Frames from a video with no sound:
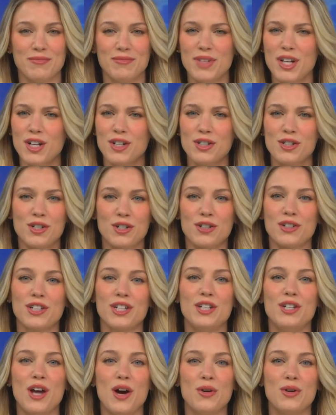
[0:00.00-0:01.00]
There is
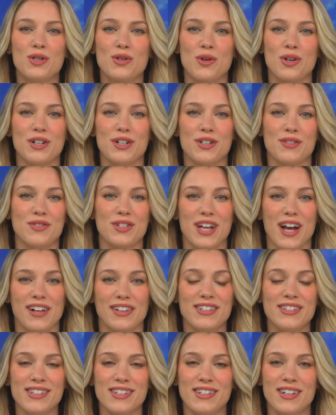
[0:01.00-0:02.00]
certainly no shortage of
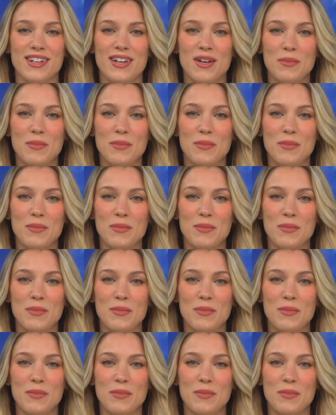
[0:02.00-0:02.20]
talent.